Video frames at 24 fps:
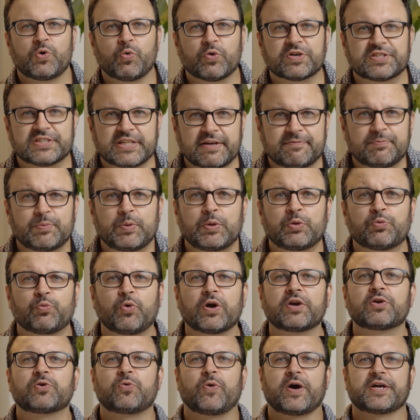which left me with
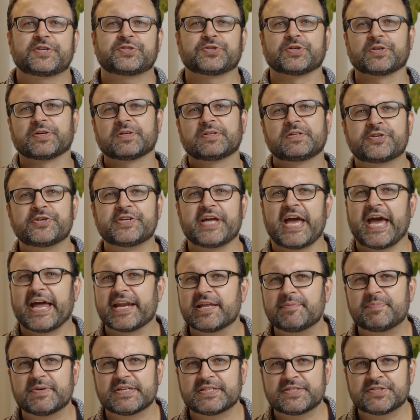one question. Could
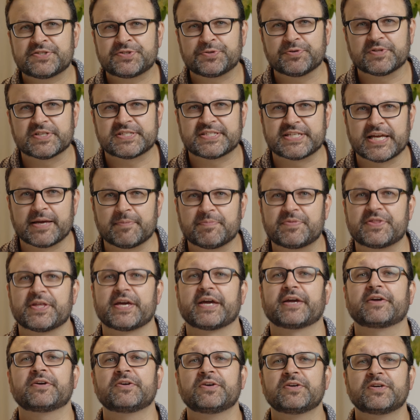any business do the same
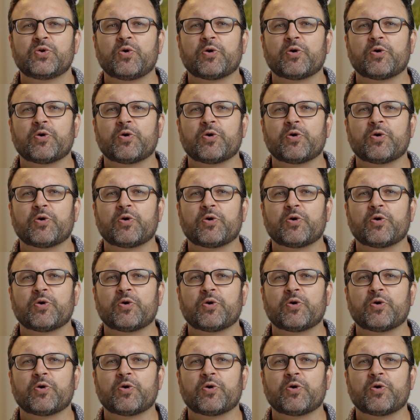thing?